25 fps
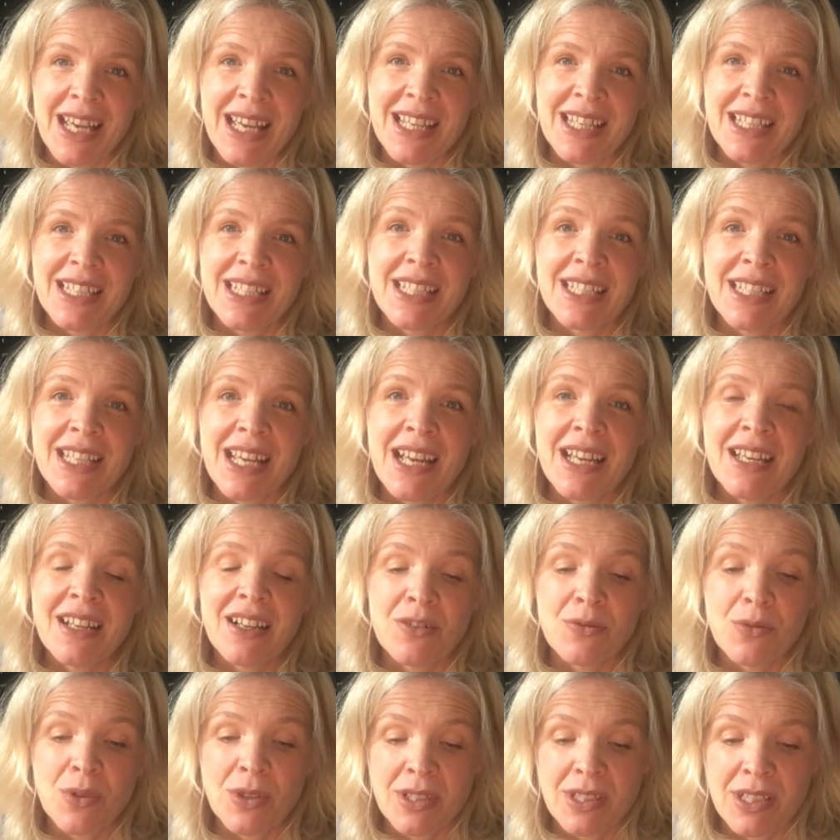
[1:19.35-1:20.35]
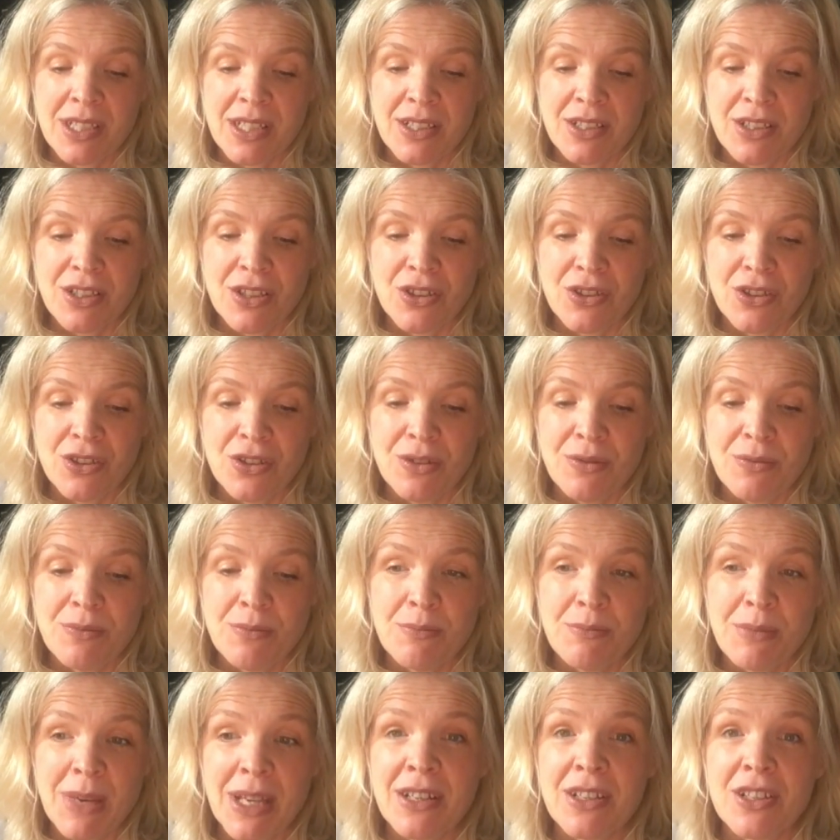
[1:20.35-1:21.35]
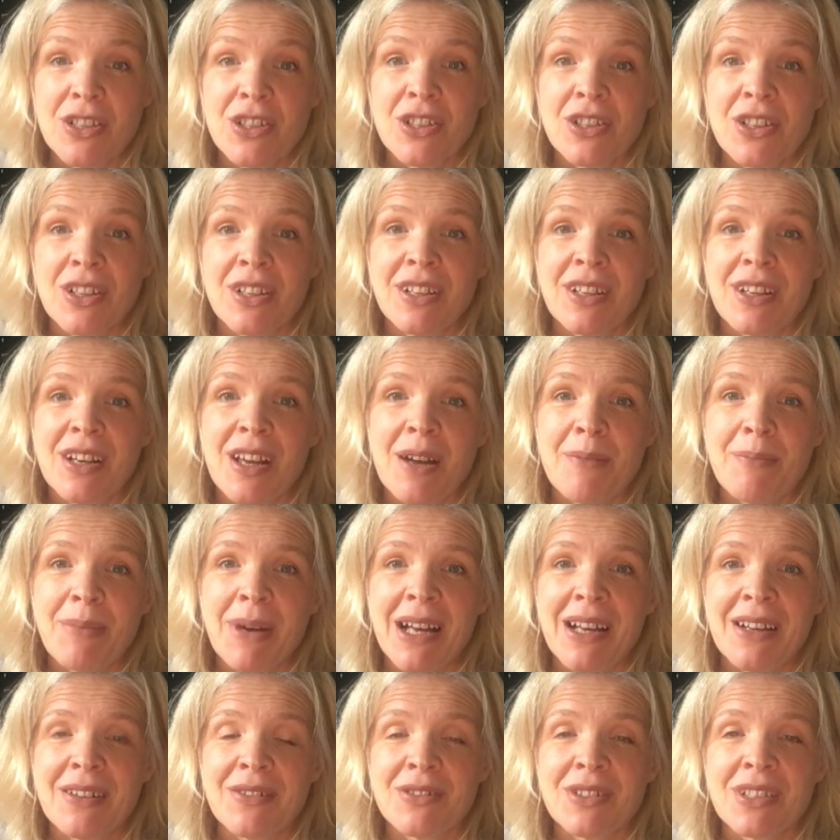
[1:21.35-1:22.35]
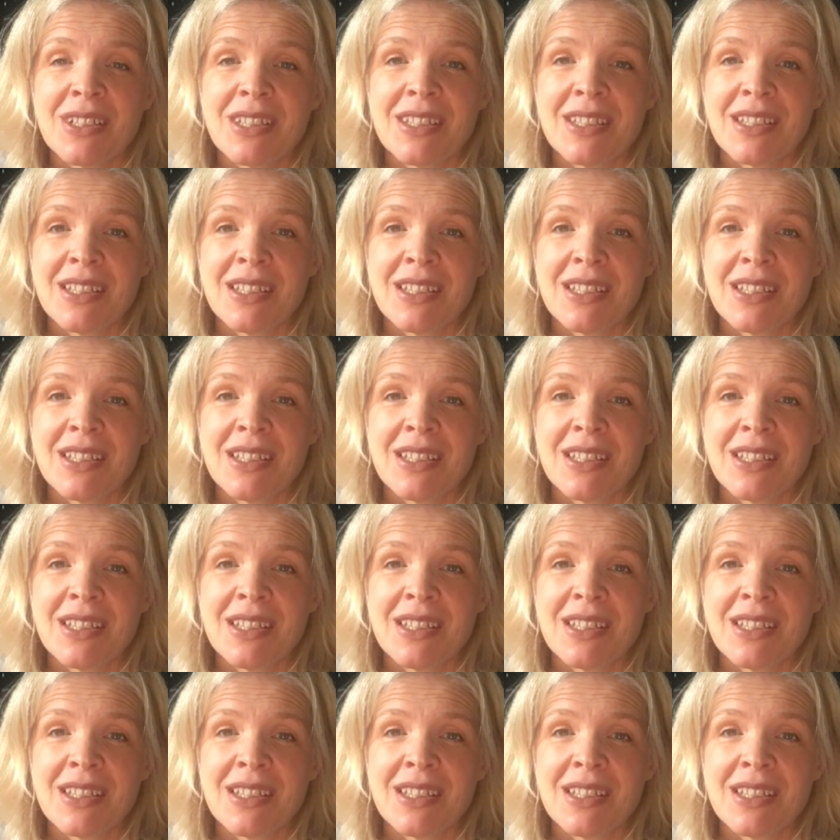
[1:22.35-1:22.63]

And today I wanted to mention about